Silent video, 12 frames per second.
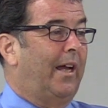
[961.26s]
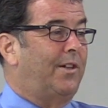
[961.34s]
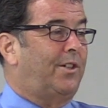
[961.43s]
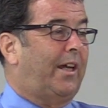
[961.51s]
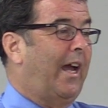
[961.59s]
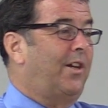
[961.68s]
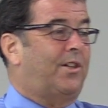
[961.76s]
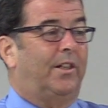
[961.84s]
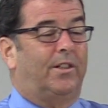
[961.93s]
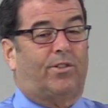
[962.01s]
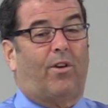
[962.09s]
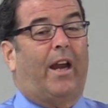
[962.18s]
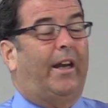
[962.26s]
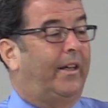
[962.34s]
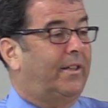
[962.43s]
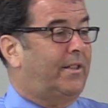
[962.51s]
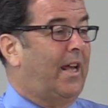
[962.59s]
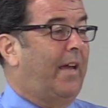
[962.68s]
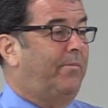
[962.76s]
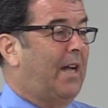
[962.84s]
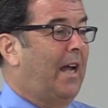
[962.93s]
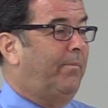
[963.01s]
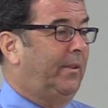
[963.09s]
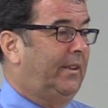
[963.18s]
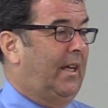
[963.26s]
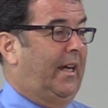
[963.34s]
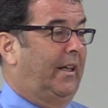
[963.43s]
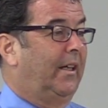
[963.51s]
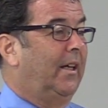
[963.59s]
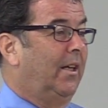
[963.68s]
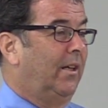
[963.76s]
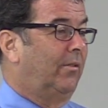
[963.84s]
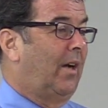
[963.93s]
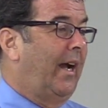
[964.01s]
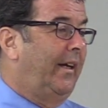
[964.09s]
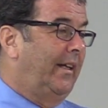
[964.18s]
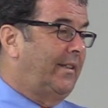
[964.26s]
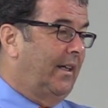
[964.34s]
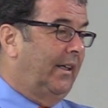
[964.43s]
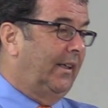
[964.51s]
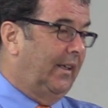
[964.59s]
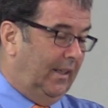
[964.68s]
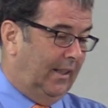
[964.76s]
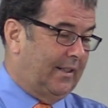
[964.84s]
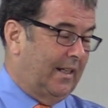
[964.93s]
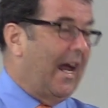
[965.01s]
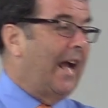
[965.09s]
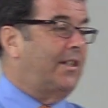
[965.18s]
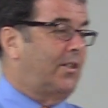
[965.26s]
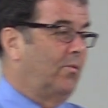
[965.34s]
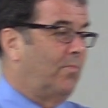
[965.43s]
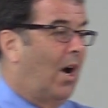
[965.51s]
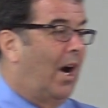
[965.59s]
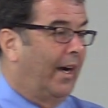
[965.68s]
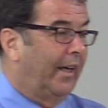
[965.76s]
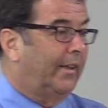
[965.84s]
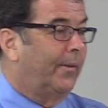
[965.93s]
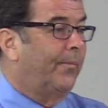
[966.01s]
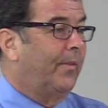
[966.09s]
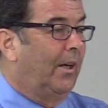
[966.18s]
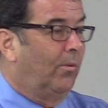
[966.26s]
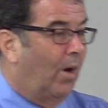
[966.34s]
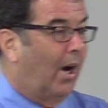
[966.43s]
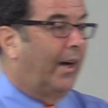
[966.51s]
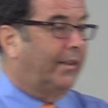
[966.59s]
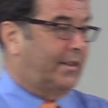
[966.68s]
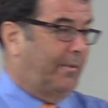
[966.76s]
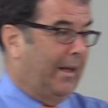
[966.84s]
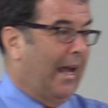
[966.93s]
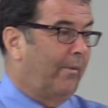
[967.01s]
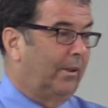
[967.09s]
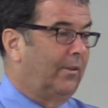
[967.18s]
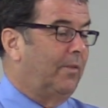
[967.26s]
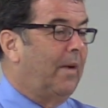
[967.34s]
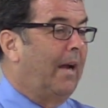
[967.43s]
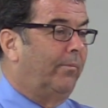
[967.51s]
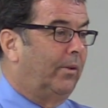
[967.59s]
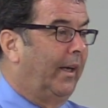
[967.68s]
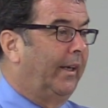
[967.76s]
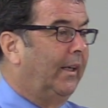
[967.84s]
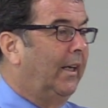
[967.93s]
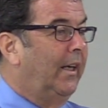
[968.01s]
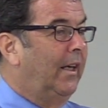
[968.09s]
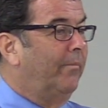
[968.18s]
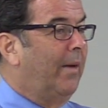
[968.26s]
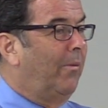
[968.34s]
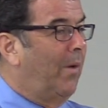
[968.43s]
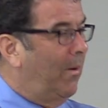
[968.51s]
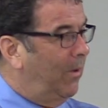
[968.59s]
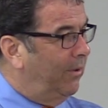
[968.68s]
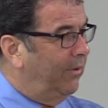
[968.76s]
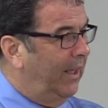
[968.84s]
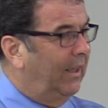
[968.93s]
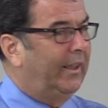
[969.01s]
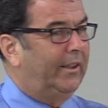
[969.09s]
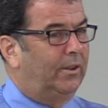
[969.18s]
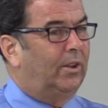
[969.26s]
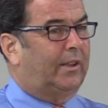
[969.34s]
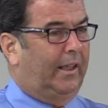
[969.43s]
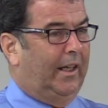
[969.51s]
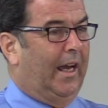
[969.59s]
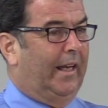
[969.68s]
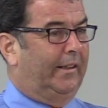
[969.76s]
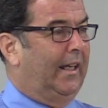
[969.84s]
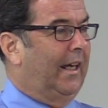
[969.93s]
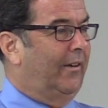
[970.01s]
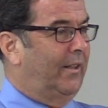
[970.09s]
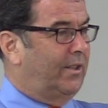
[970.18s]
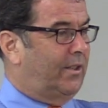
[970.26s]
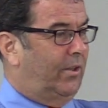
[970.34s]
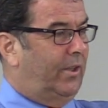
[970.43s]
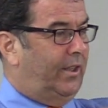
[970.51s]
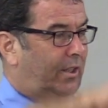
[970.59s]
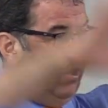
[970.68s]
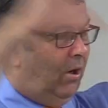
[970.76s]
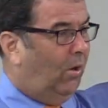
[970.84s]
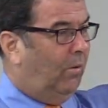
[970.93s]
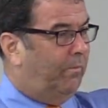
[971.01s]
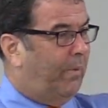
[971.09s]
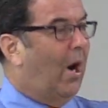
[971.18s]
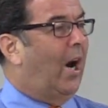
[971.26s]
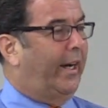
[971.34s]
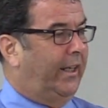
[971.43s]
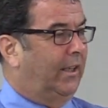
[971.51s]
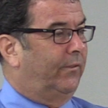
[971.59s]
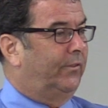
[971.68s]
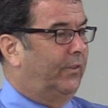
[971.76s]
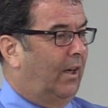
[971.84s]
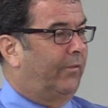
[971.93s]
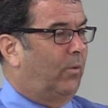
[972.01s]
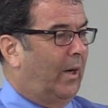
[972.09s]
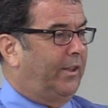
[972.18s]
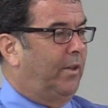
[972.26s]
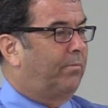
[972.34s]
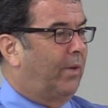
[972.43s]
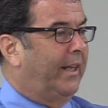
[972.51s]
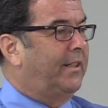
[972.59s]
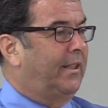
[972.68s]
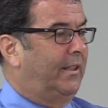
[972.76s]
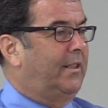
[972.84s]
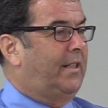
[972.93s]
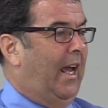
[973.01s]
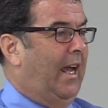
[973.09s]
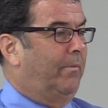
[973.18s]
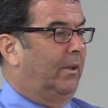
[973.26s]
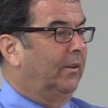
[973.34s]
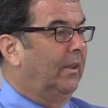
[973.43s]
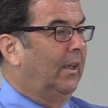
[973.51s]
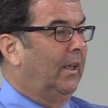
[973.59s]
education and training? Same type of thing, right? It's a nice mnemonic, and it works to be able to remember it. But what we're really looking at there is sort of the whole body of what you bring to the table,